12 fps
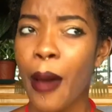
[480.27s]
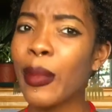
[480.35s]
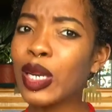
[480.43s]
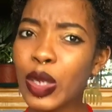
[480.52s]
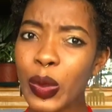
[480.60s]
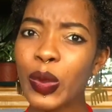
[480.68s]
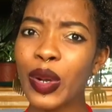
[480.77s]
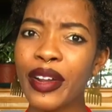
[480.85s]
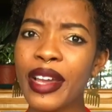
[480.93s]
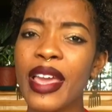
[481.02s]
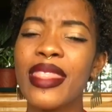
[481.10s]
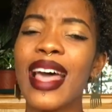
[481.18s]
but don't
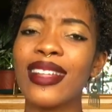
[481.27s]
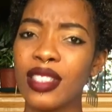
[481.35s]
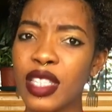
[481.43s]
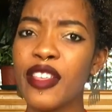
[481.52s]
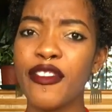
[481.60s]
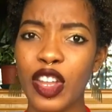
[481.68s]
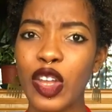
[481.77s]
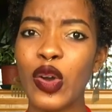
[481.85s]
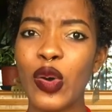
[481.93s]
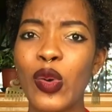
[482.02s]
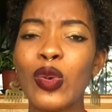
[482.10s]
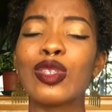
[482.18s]
worry, that's in the
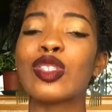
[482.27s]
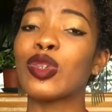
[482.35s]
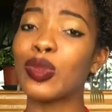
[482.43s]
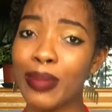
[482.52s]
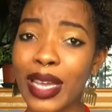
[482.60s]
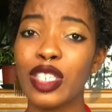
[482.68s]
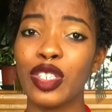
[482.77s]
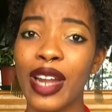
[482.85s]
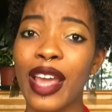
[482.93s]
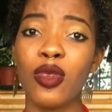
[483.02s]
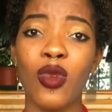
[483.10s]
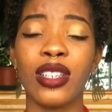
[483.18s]
video, so make sure
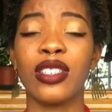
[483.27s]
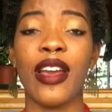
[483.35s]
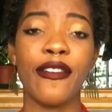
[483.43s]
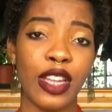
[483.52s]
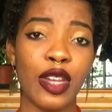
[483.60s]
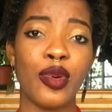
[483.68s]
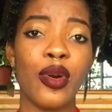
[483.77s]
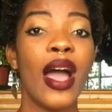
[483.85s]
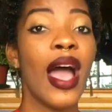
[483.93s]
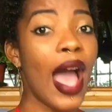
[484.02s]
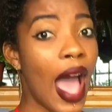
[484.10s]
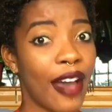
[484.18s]
that you watch that video
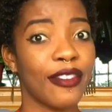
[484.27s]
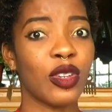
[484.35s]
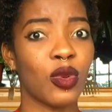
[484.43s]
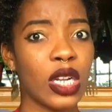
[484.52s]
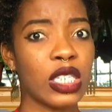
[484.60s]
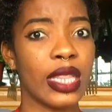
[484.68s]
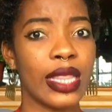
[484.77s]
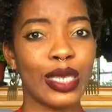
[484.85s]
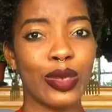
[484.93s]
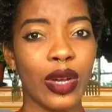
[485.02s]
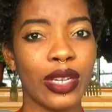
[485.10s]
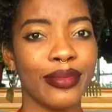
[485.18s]
after watching
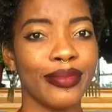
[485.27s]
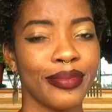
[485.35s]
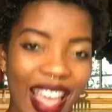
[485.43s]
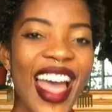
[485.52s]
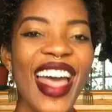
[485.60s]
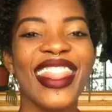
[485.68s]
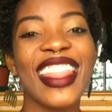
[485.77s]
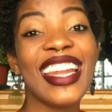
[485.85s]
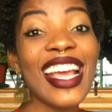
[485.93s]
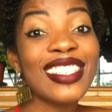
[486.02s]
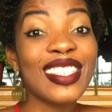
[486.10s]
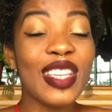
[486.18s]
this one. The
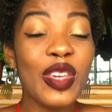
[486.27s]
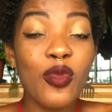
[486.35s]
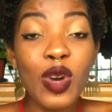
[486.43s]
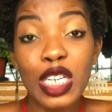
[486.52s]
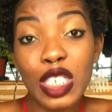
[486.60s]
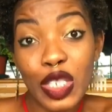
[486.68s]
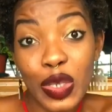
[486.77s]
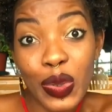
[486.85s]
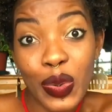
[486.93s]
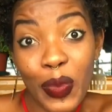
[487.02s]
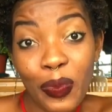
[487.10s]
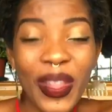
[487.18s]
next thing you wanna
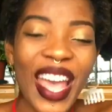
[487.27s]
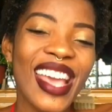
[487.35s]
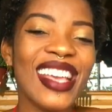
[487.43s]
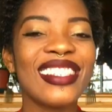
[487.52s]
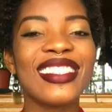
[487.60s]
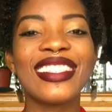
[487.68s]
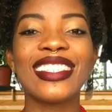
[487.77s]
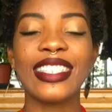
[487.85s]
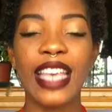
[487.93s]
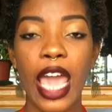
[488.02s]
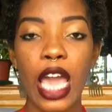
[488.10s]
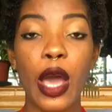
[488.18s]
do is to
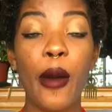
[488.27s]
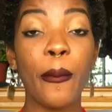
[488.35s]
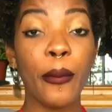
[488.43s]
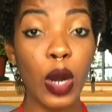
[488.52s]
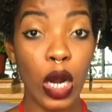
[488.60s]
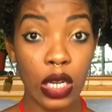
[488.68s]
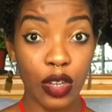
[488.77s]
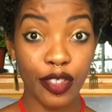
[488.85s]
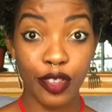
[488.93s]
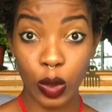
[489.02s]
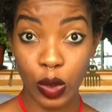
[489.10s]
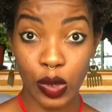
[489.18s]
take product
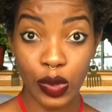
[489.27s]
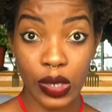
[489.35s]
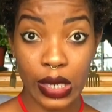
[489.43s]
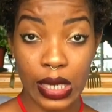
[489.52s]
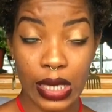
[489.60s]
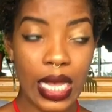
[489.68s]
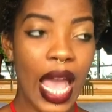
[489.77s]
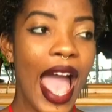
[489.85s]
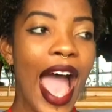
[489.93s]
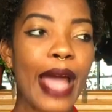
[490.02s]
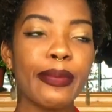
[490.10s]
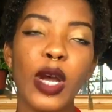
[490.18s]
photos.
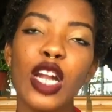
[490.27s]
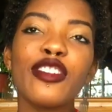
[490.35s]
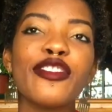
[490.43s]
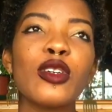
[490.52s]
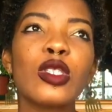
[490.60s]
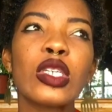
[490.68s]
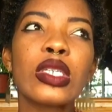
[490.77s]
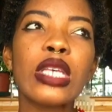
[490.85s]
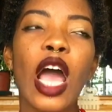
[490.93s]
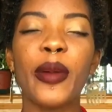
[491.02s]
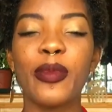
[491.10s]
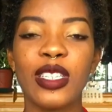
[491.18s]
And product photos
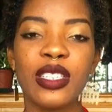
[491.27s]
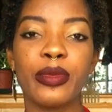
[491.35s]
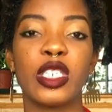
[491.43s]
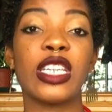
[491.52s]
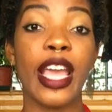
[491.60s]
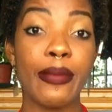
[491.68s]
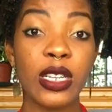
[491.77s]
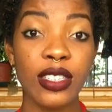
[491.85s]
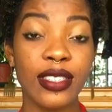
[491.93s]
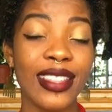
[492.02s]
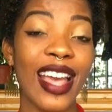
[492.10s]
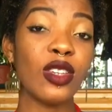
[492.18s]
are pretty much
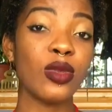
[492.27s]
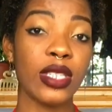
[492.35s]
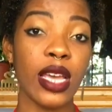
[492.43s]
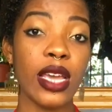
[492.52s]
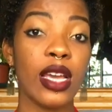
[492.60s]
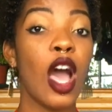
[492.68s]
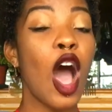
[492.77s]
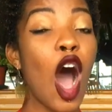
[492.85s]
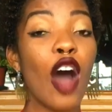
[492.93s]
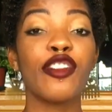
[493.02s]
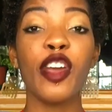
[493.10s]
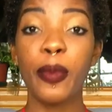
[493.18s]
images that you take
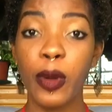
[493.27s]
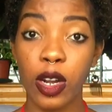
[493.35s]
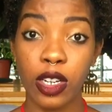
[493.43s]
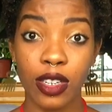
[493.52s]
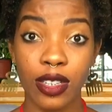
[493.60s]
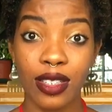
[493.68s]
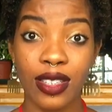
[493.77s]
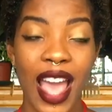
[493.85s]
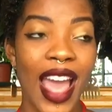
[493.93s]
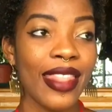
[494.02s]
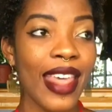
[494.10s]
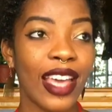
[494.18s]
of your products
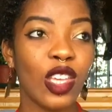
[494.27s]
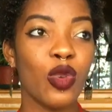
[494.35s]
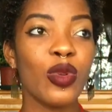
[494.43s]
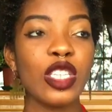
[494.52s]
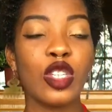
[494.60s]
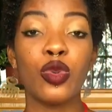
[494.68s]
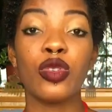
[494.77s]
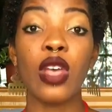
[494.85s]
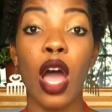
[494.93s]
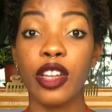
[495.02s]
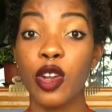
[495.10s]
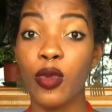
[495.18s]
that you will use
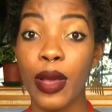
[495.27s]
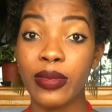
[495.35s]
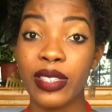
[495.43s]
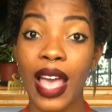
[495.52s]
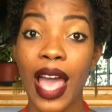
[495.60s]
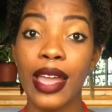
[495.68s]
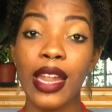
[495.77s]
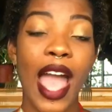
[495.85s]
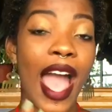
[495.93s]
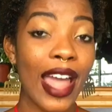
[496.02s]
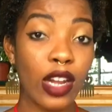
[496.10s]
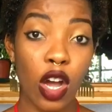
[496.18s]
on your website
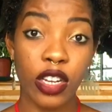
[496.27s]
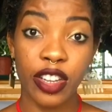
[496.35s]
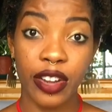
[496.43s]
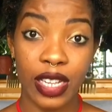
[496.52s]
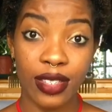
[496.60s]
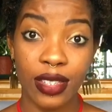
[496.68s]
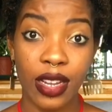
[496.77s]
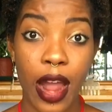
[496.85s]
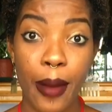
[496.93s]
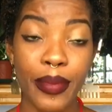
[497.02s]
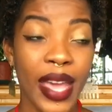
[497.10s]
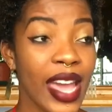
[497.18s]
and on your
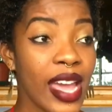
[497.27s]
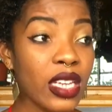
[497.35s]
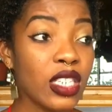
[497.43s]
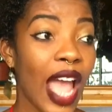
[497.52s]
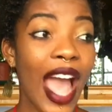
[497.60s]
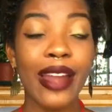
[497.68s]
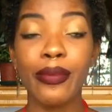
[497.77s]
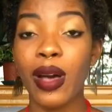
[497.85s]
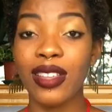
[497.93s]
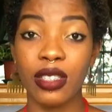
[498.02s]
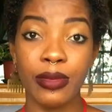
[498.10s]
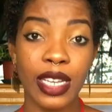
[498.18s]
Instagram page and
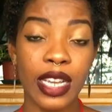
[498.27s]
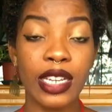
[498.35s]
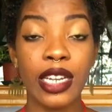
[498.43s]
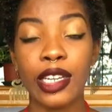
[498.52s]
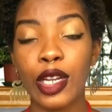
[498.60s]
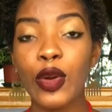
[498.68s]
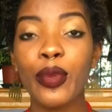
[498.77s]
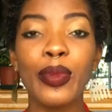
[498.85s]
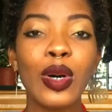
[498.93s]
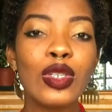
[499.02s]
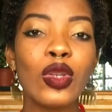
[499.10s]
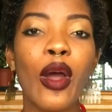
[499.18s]
possibly in any
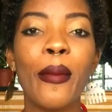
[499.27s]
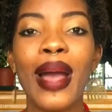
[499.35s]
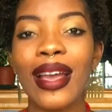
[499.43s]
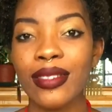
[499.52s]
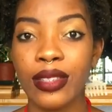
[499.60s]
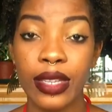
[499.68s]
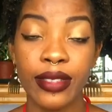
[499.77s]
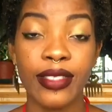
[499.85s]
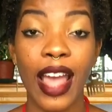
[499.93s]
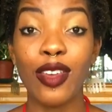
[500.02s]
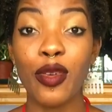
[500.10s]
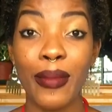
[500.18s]
lookbooks or magazines
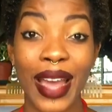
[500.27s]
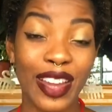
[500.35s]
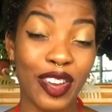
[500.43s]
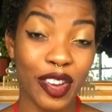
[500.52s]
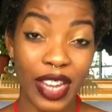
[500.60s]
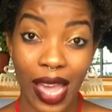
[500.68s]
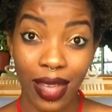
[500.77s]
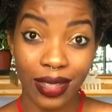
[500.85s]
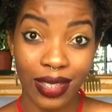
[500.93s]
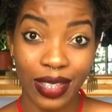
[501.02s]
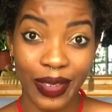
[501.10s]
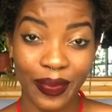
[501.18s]
that you might
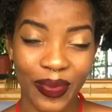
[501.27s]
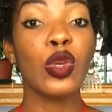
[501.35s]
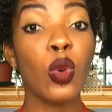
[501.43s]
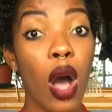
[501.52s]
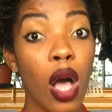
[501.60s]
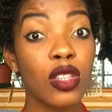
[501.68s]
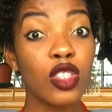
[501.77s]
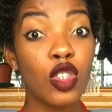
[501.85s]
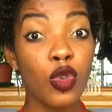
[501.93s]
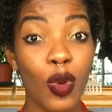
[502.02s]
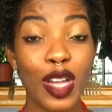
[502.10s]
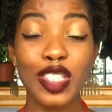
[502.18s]
create. You
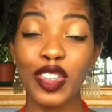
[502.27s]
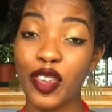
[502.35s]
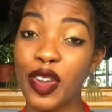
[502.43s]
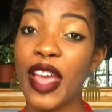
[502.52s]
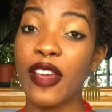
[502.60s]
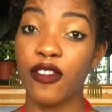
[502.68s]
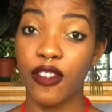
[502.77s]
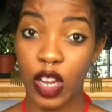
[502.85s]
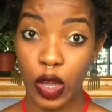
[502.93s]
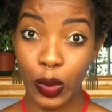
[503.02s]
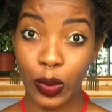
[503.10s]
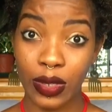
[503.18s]
also want to create
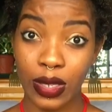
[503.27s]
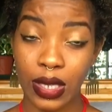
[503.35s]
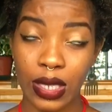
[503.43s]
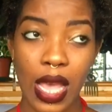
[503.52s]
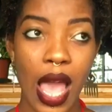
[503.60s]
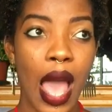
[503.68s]
videos